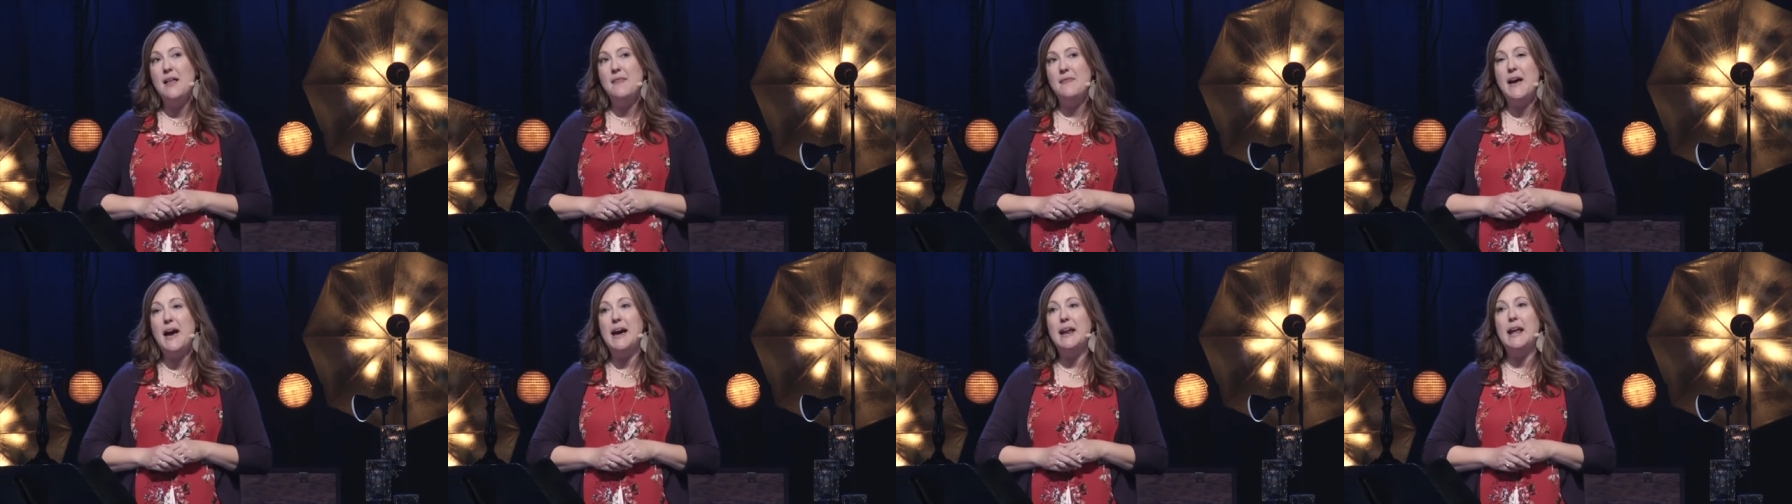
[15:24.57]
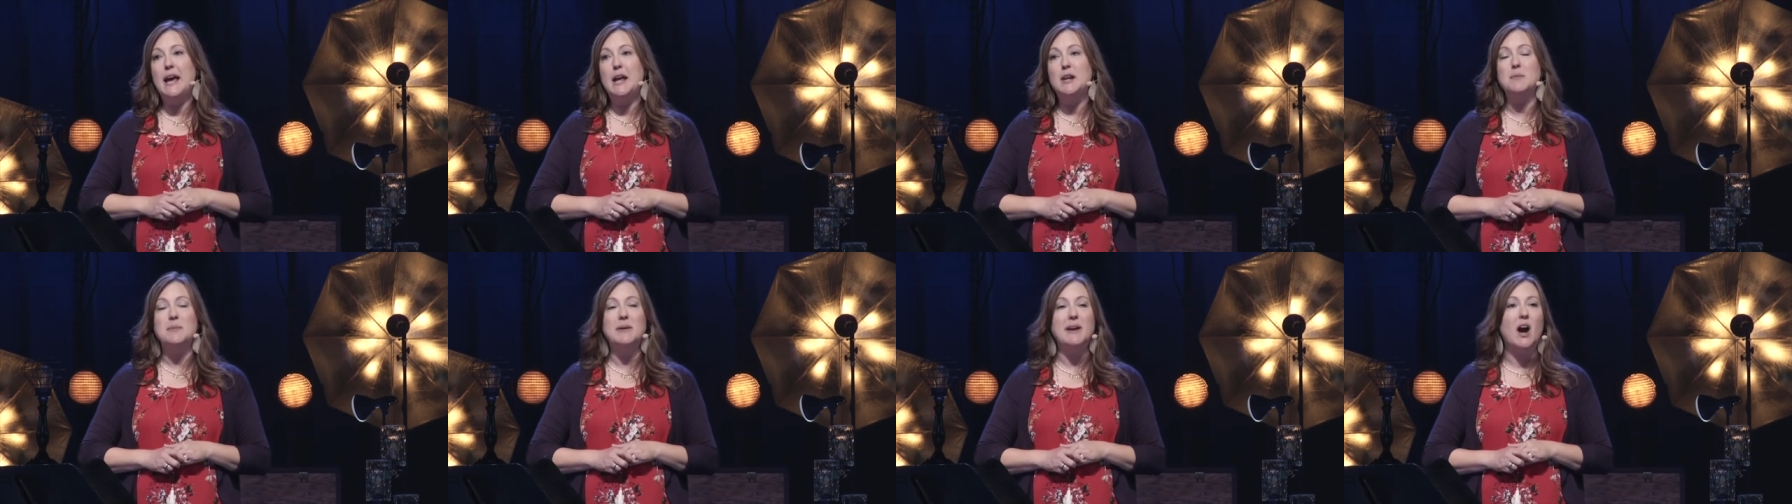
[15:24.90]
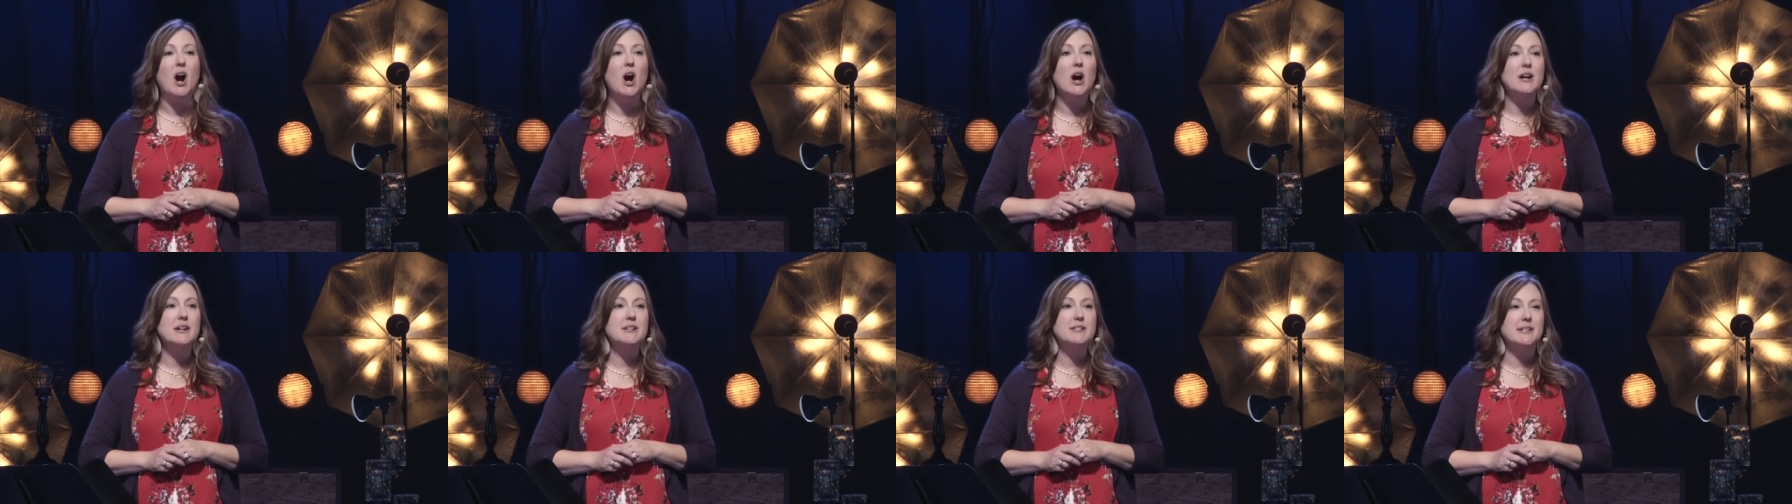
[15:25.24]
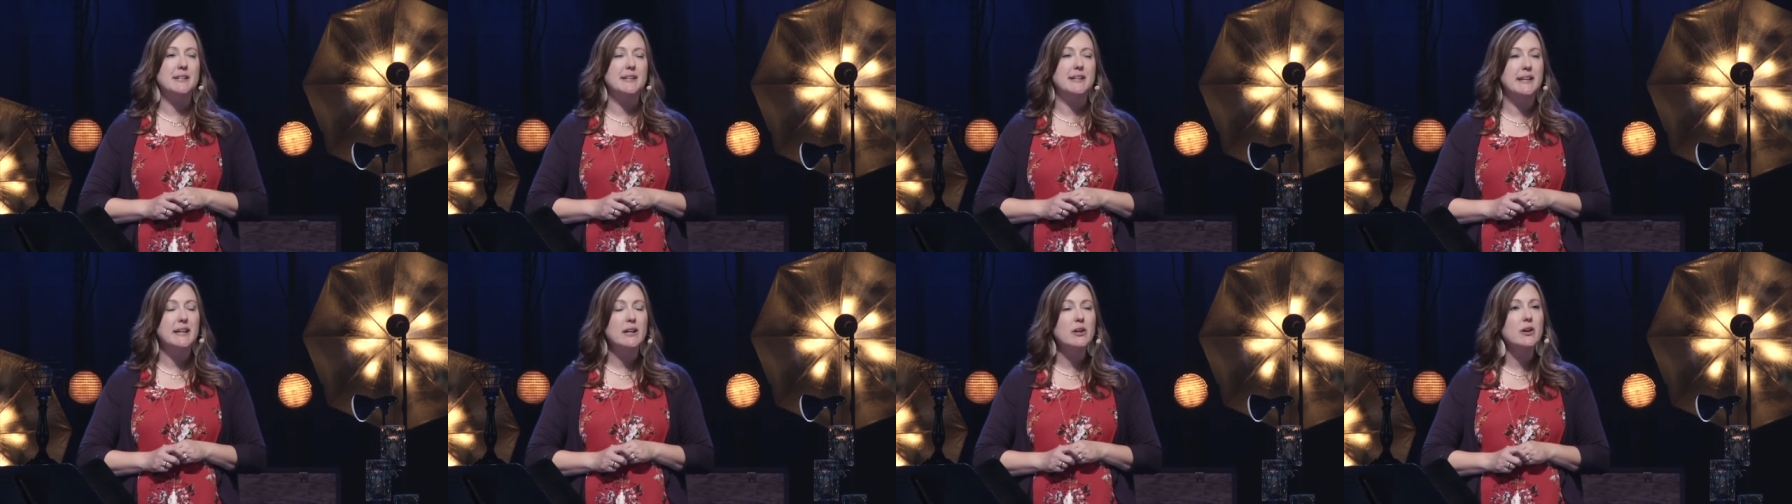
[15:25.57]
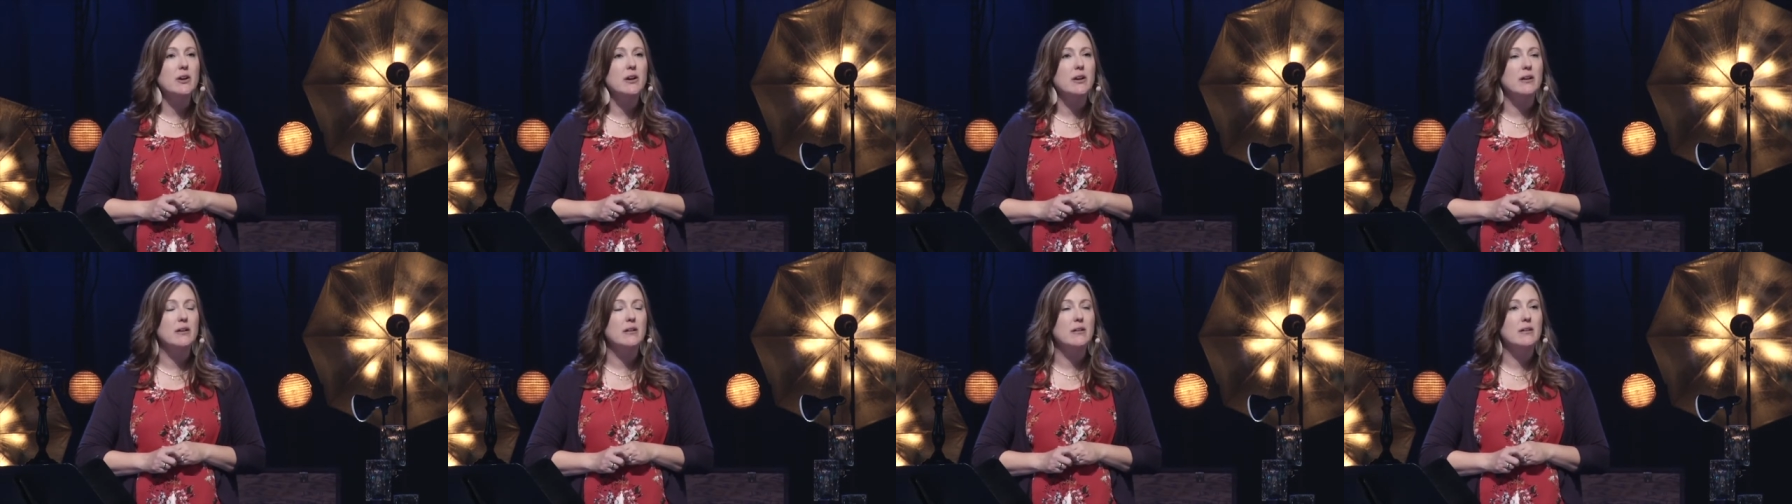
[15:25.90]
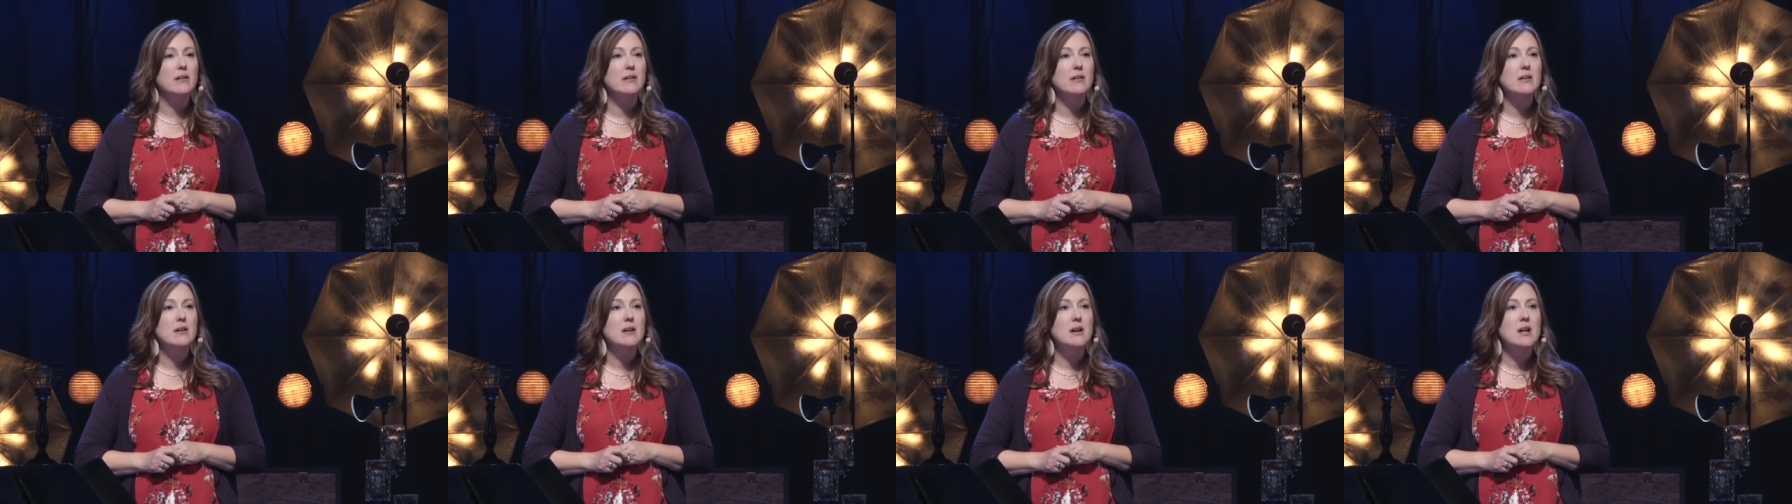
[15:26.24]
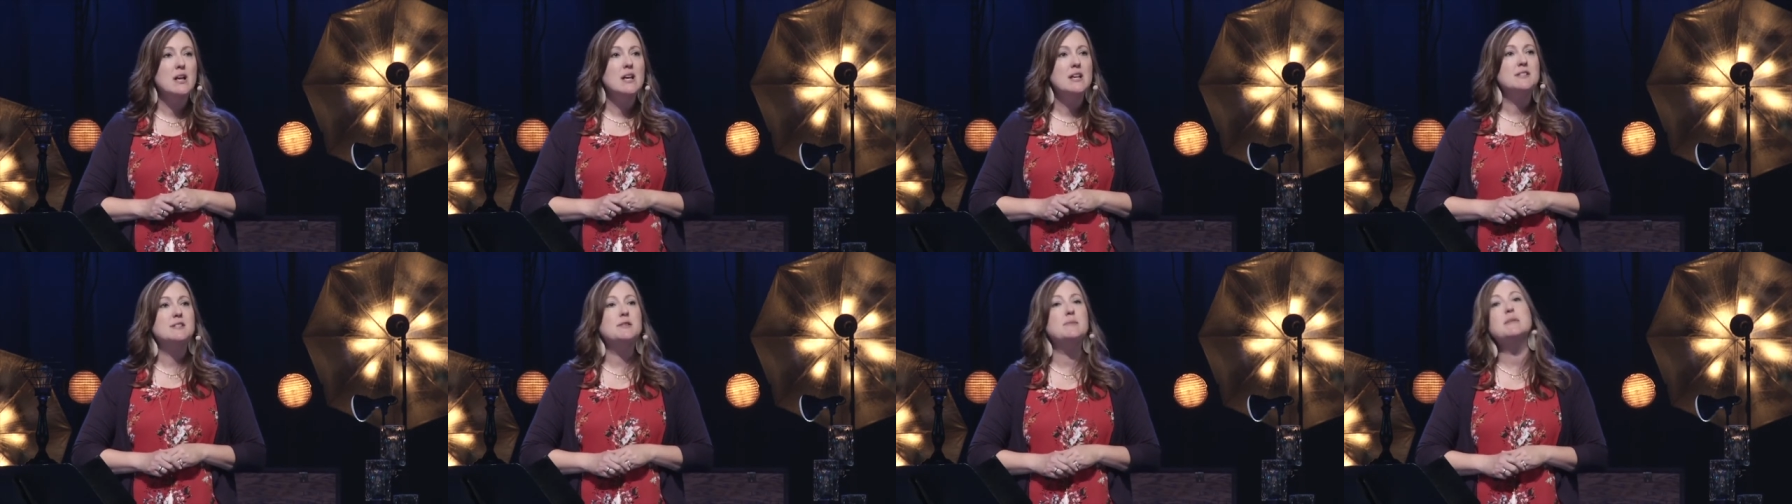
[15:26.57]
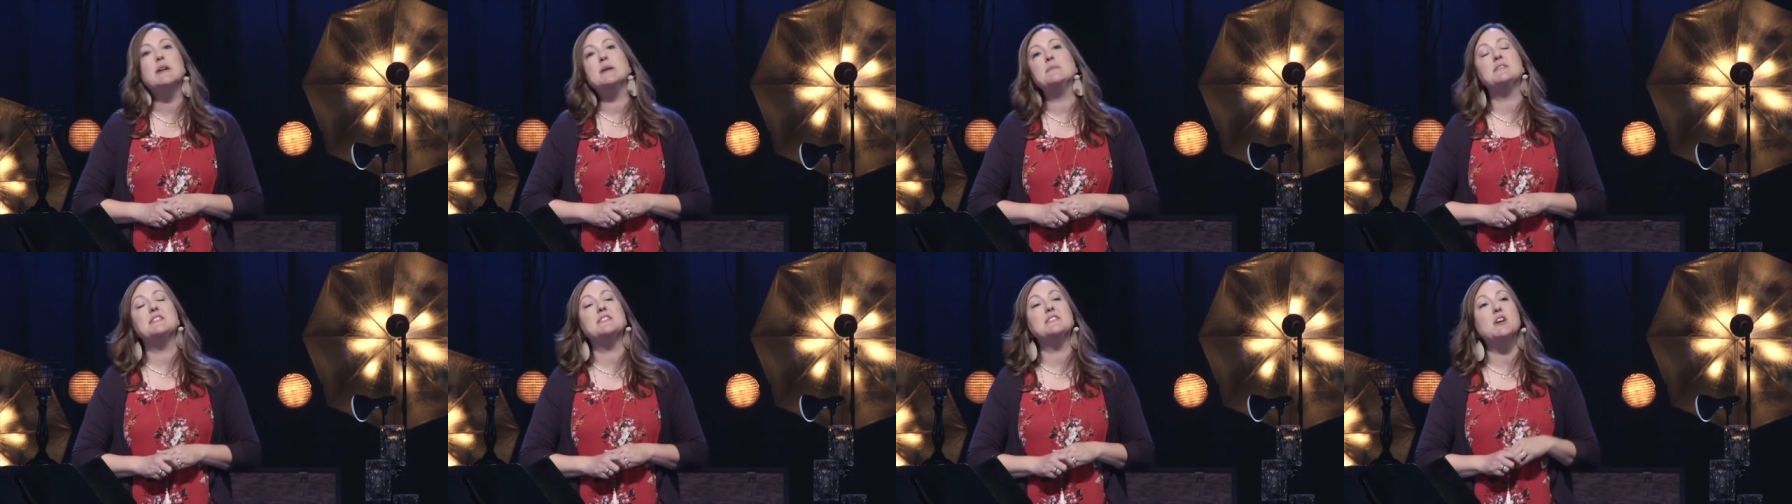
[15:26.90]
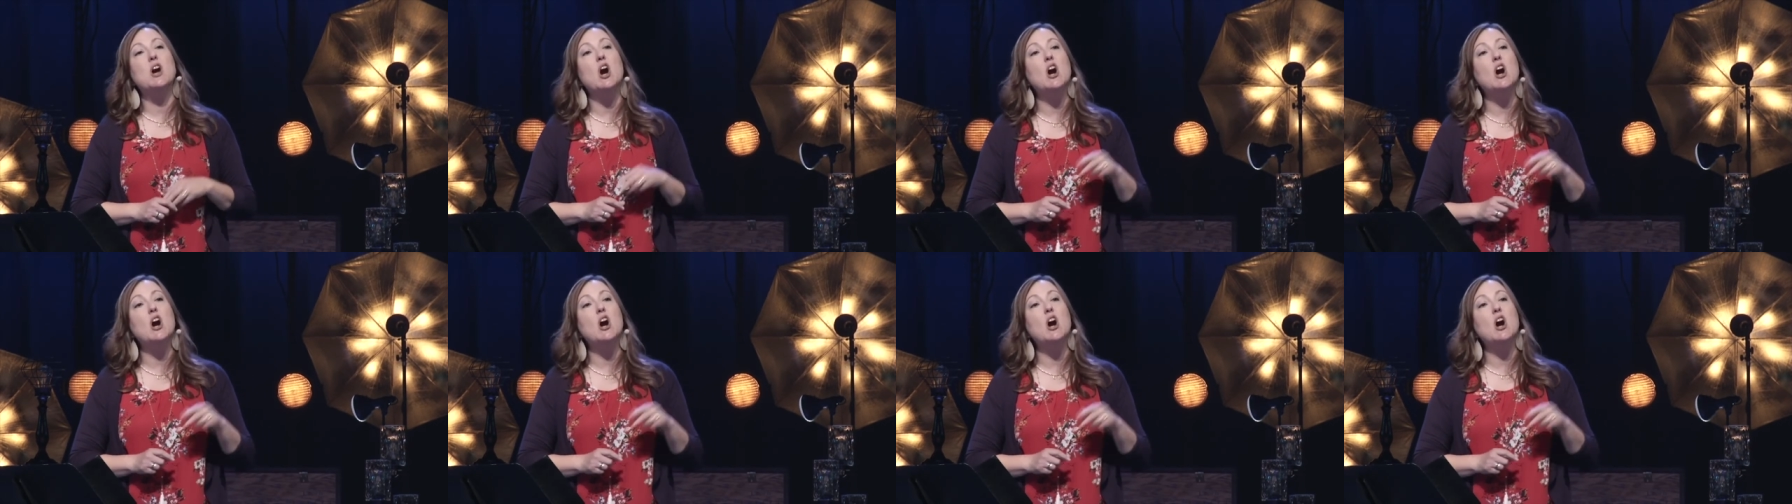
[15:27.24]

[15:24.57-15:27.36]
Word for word: That had to be hard to hear. Sometimes it's